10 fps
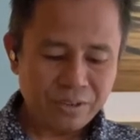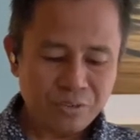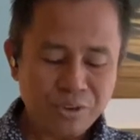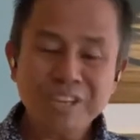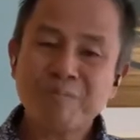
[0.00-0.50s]

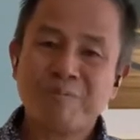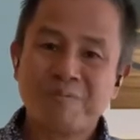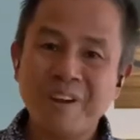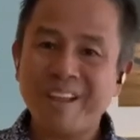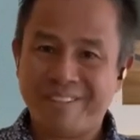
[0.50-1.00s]
Treat
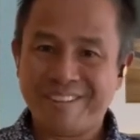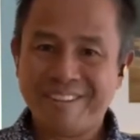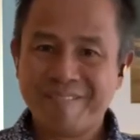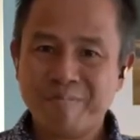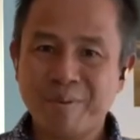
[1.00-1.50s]
faith,
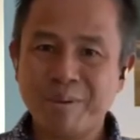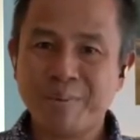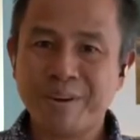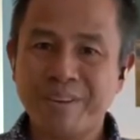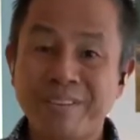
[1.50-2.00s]
my
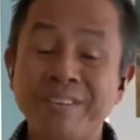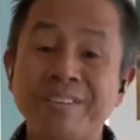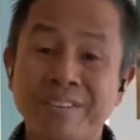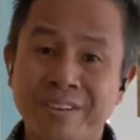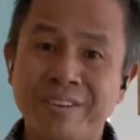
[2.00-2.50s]
brother and
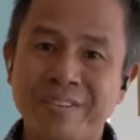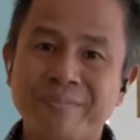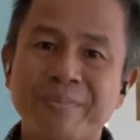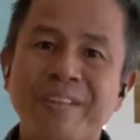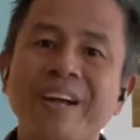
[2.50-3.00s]
sister,
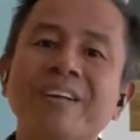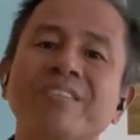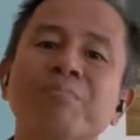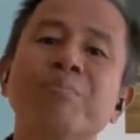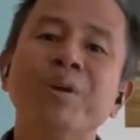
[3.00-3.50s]

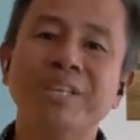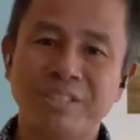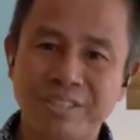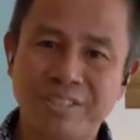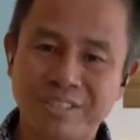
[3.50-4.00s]
as
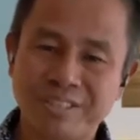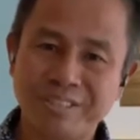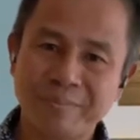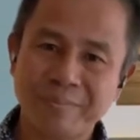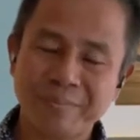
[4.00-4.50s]

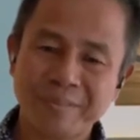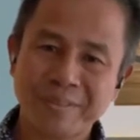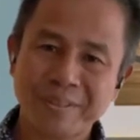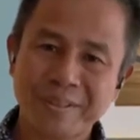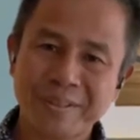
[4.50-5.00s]
precious.
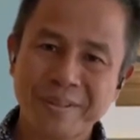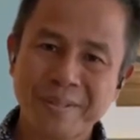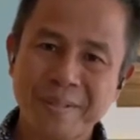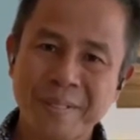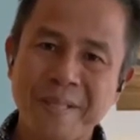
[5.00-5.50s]

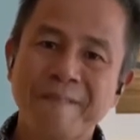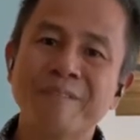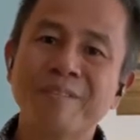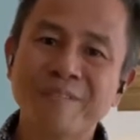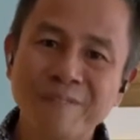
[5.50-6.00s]

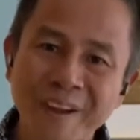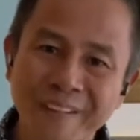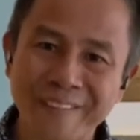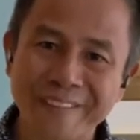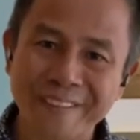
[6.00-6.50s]
This
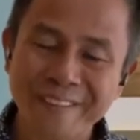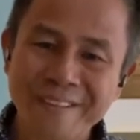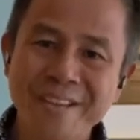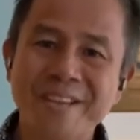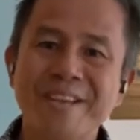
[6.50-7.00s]
faith
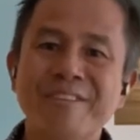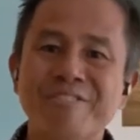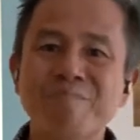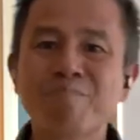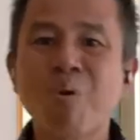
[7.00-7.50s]

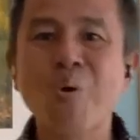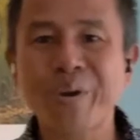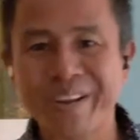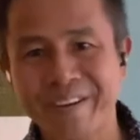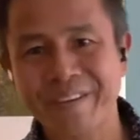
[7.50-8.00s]
is
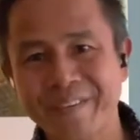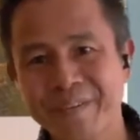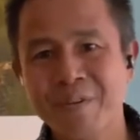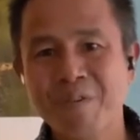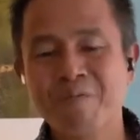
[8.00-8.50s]
important
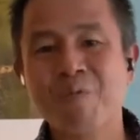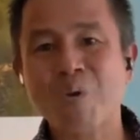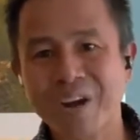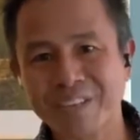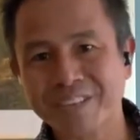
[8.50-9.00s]

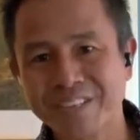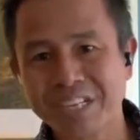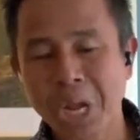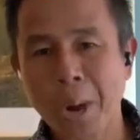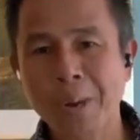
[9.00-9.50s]
for us,
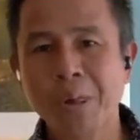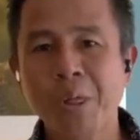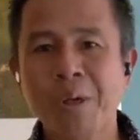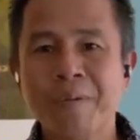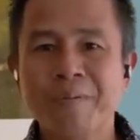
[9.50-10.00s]

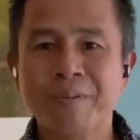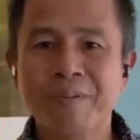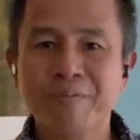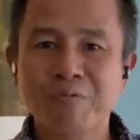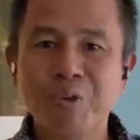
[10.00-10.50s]

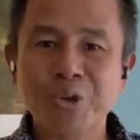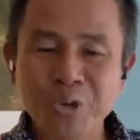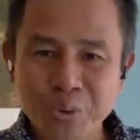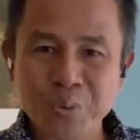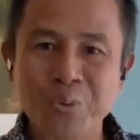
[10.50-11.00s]
for
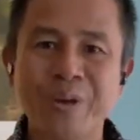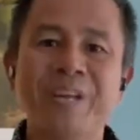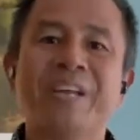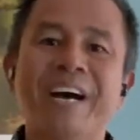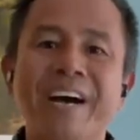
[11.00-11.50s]
you
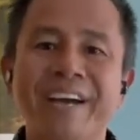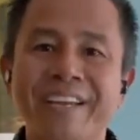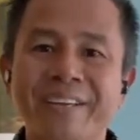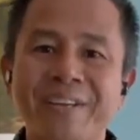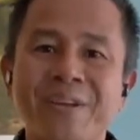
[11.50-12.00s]
and I,
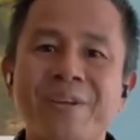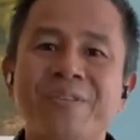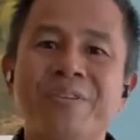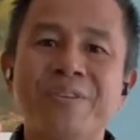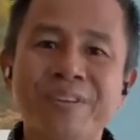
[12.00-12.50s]

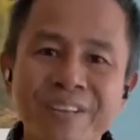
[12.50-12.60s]
to